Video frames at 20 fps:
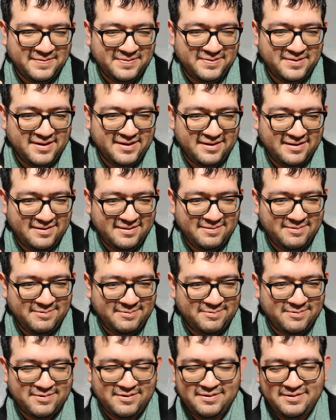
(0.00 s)
They
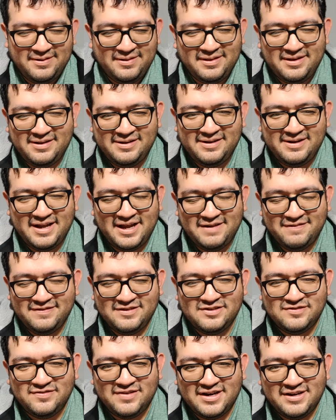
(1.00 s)
didn't have
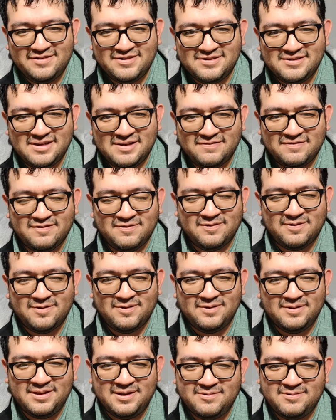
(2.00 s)
this virus after all.